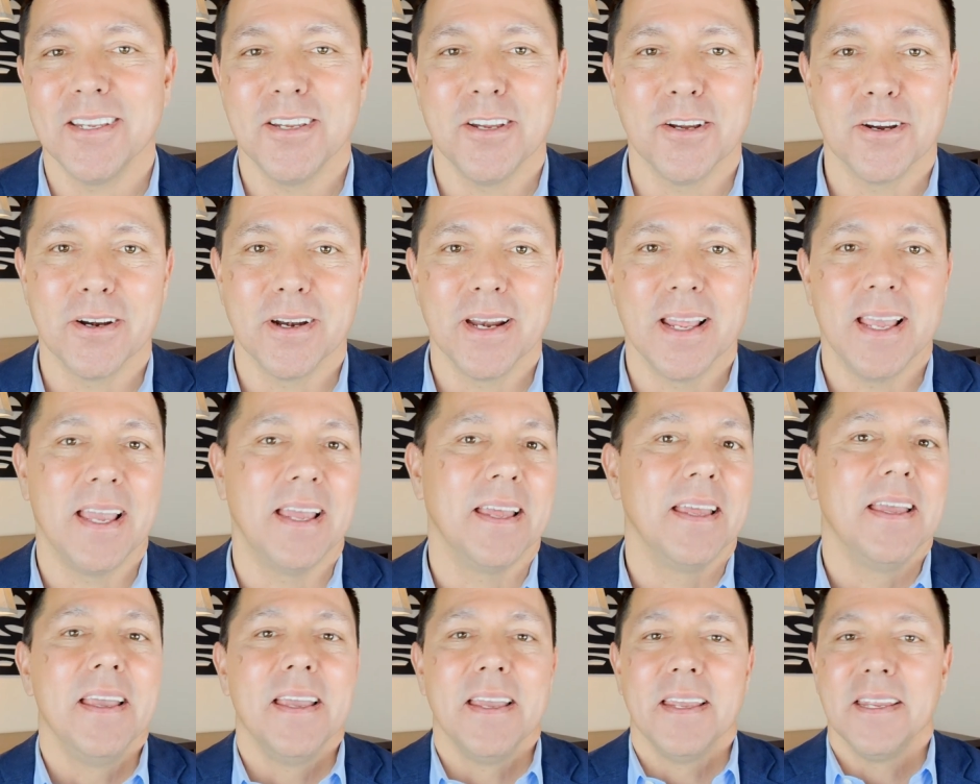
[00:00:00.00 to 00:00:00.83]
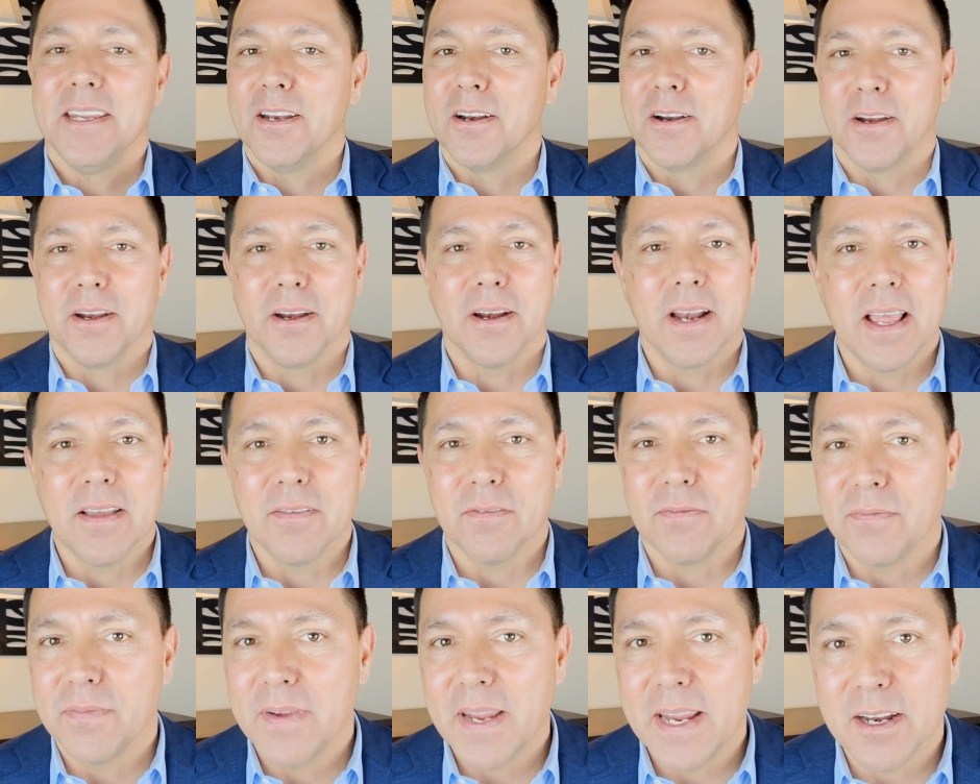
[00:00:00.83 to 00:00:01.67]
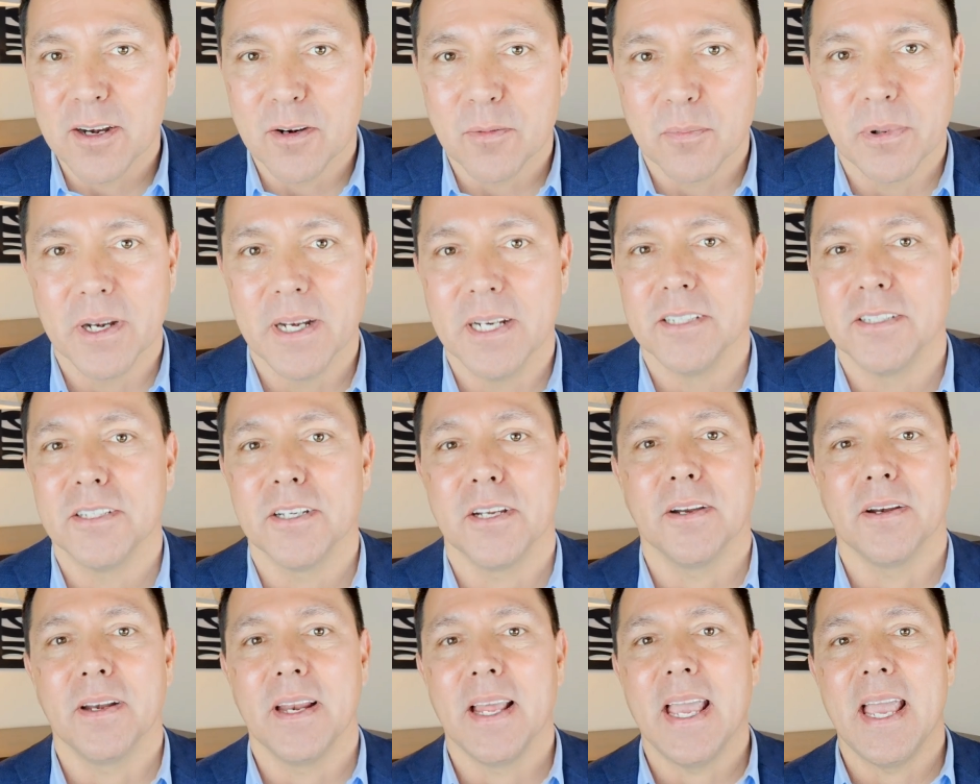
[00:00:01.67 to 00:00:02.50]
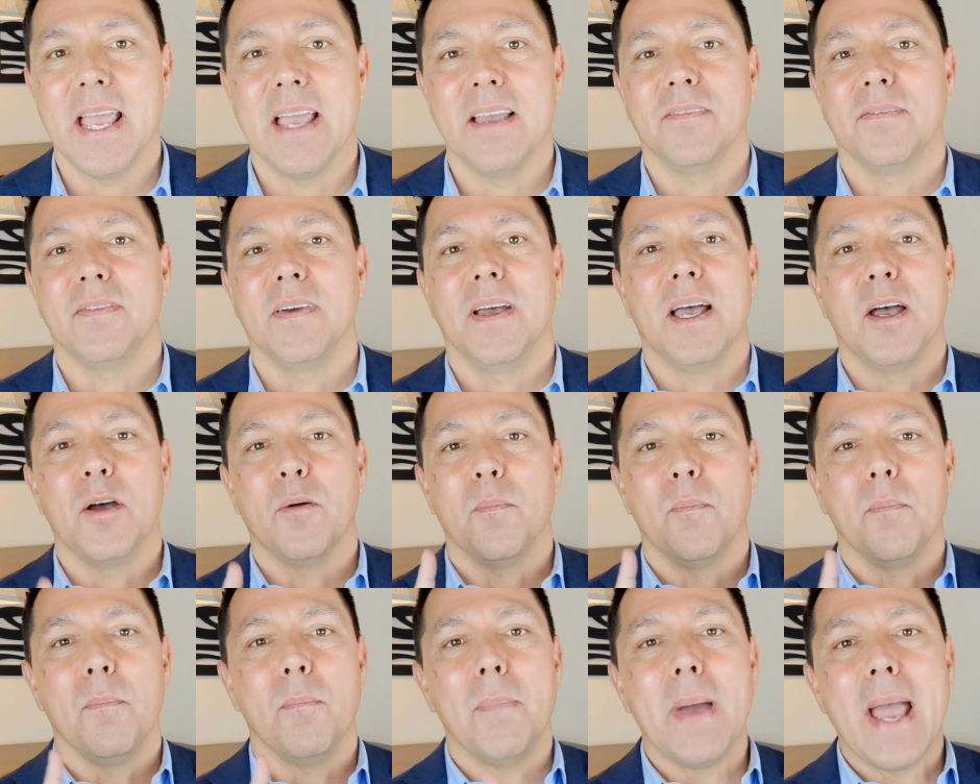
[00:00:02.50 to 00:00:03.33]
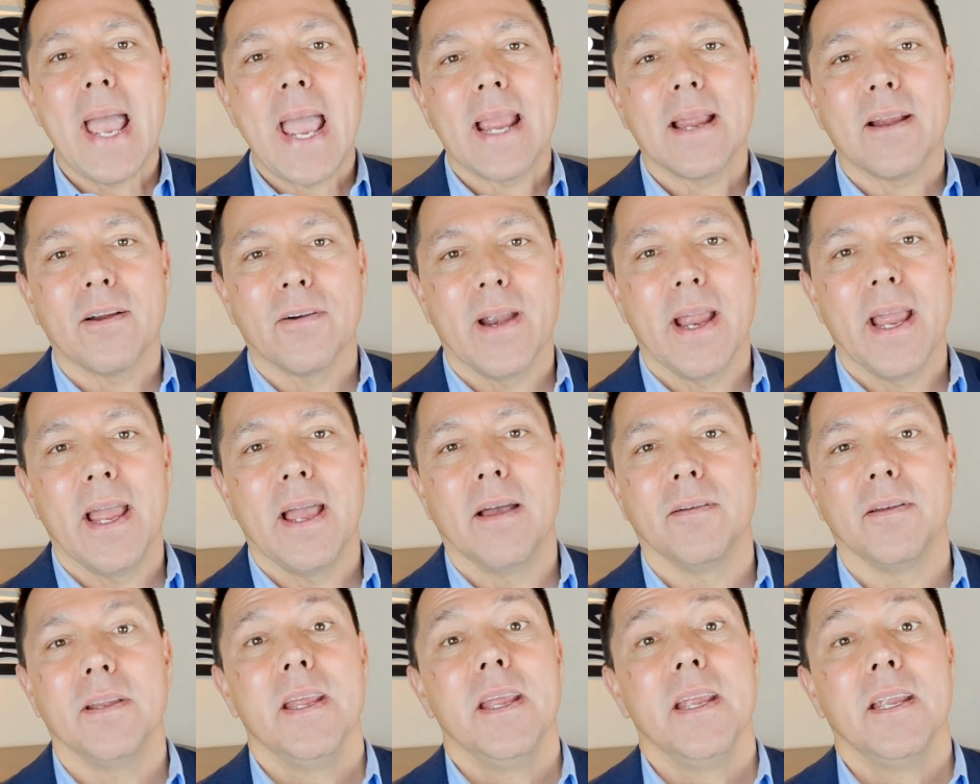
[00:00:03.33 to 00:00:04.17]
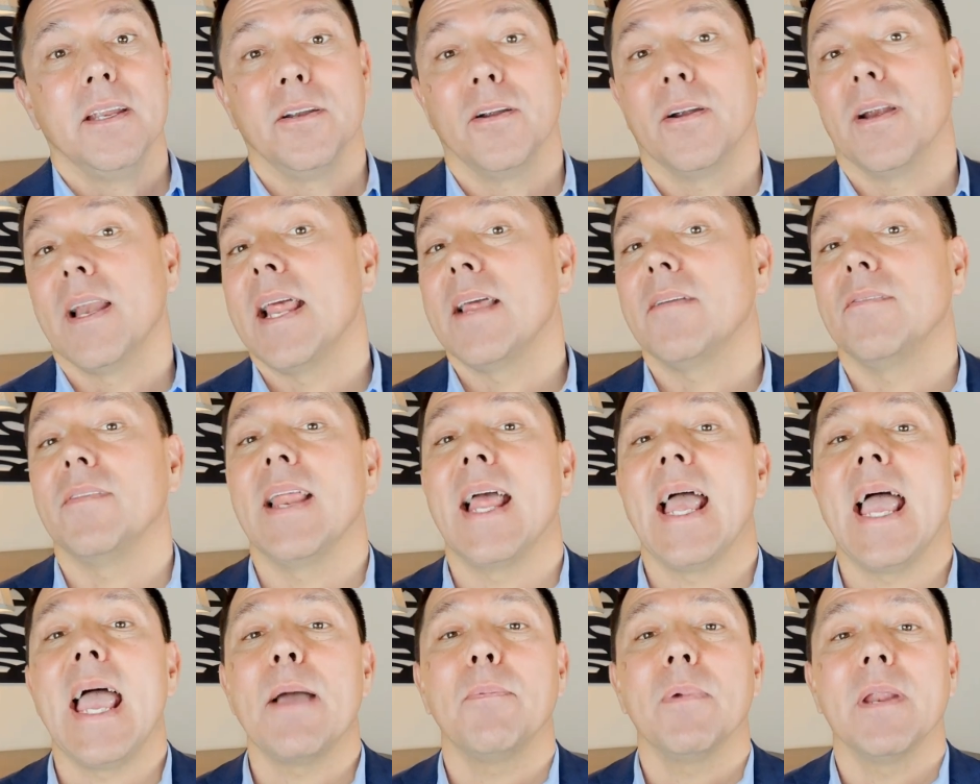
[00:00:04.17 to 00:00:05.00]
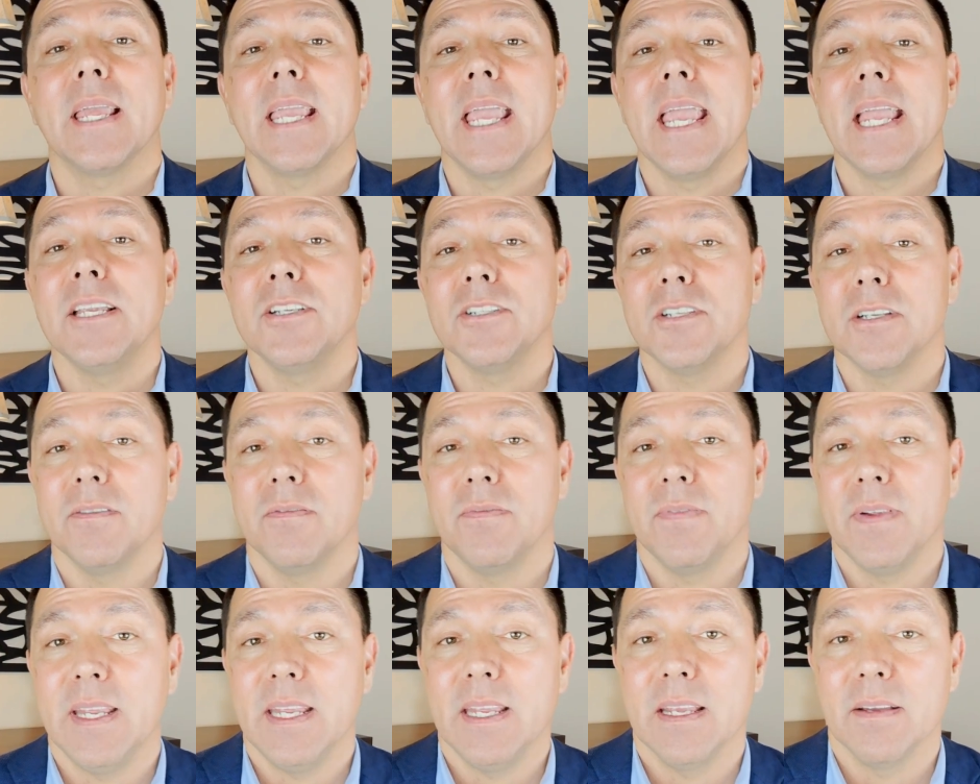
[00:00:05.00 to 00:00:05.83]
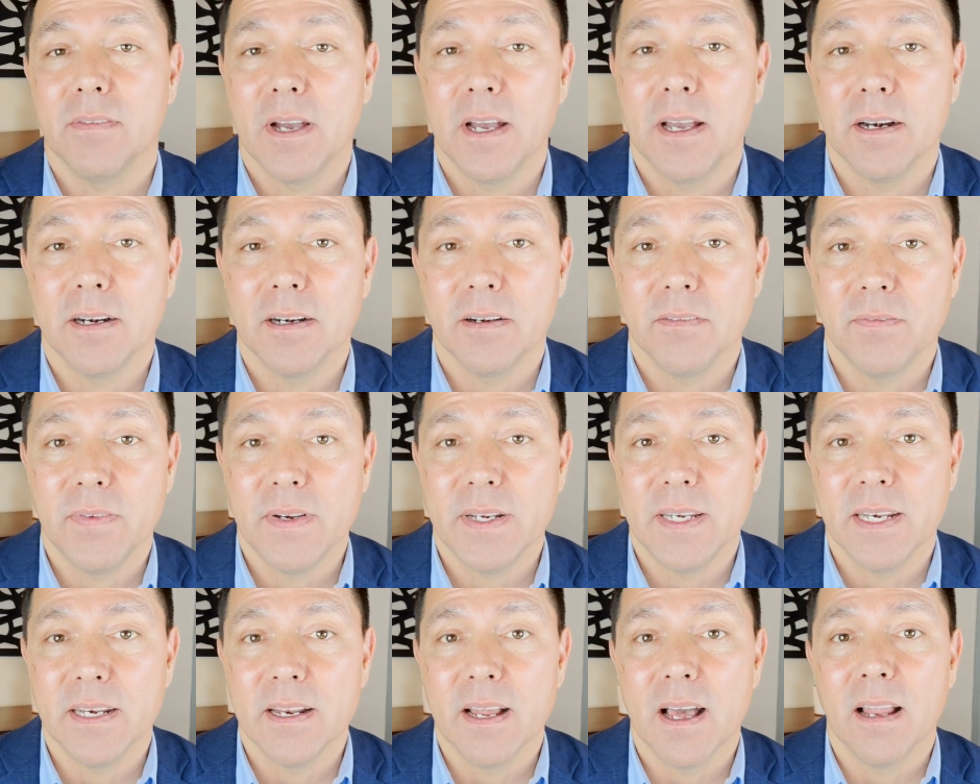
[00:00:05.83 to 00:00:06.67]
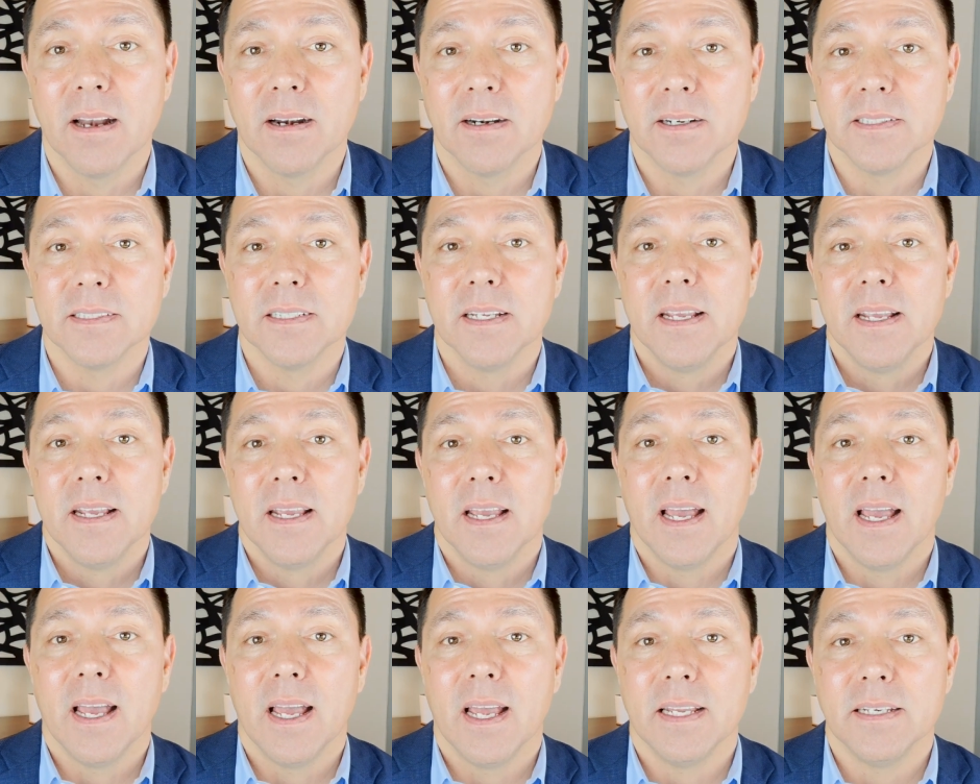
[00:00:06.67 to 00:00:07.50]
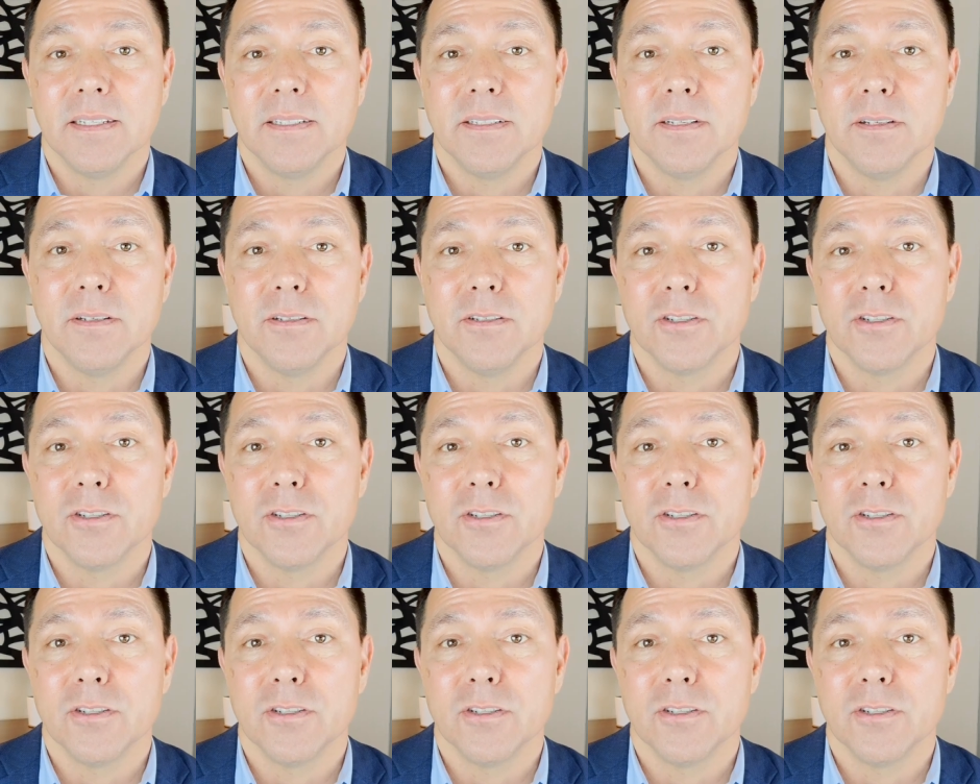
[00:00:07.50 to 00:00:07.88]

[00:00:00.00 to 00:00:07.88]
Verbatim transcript: you're gonna have fingerprints, you're gonna have background, you're gonna have an application fee of $150 to